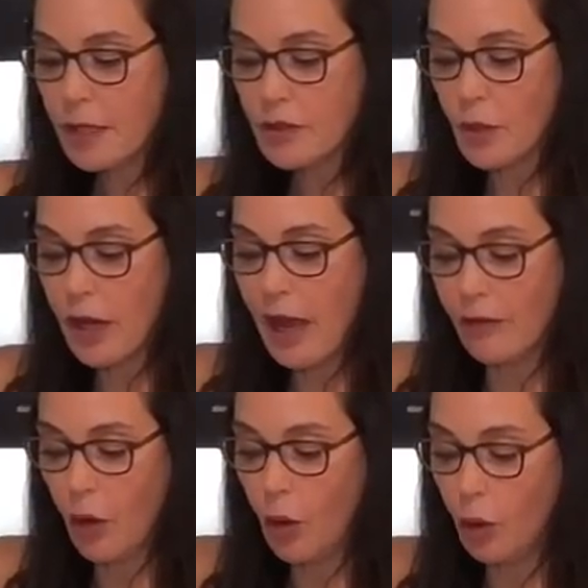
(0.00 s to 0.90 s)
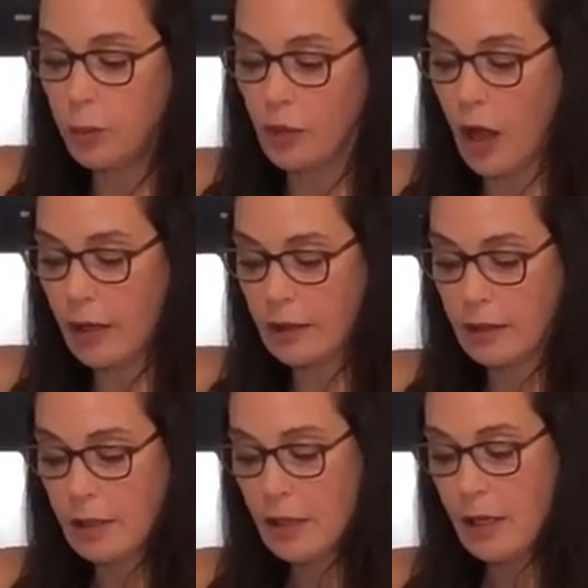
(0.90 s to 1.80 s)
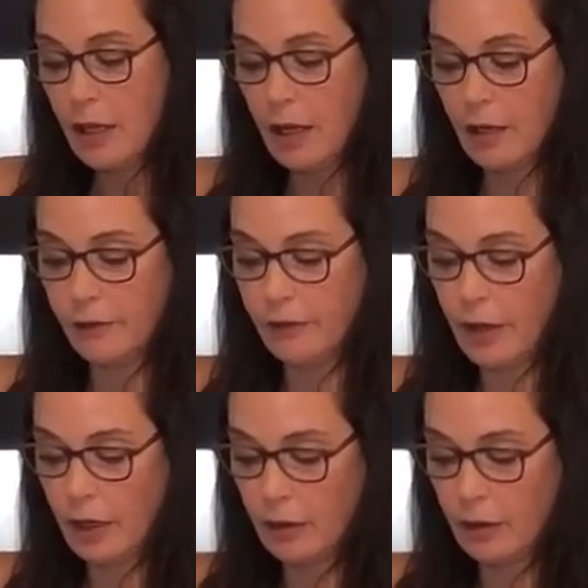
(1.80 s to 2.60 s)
So I have a whole block of